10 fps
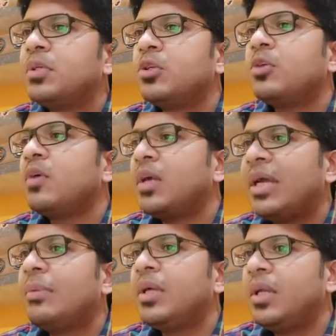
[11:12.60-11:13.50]
of our
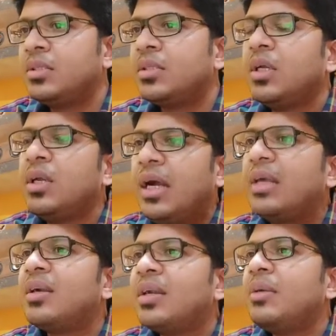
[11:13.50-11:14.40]
diabetics,
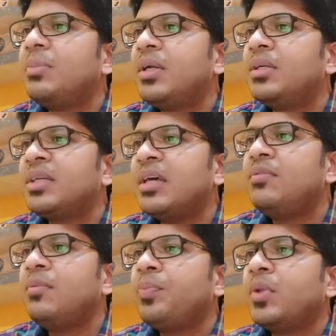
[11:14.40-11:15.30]
adult diabetics,
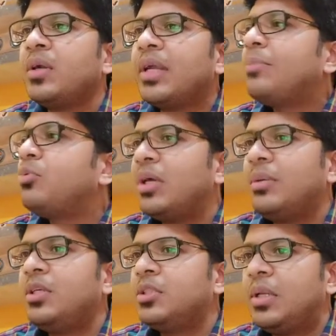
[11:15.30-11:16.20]
have type 2
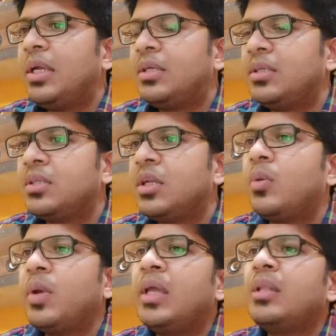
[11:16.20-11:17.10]
diabetes mellitus.
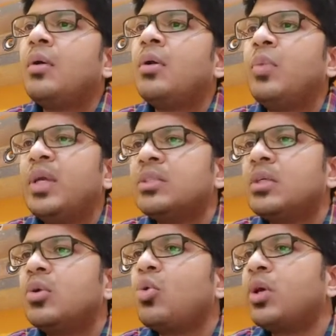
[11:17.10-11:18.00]
Now, in our
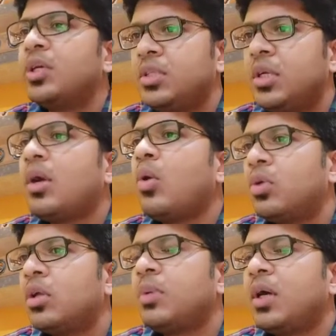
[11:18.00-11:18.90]
Western Caucasian
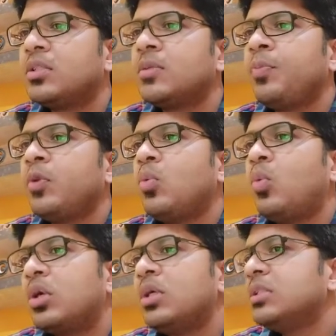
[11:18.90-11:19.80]
counterparts,
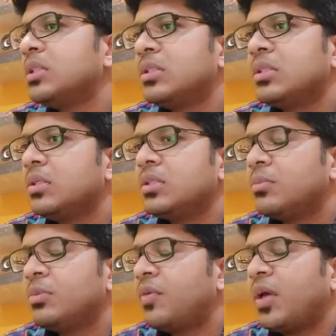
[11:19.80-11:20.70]
what is the incidence
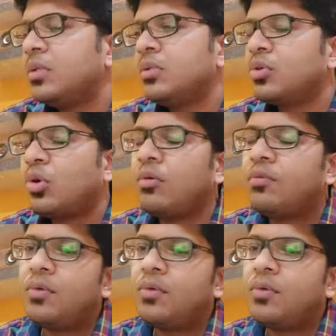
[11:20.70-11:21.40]
and prevalence of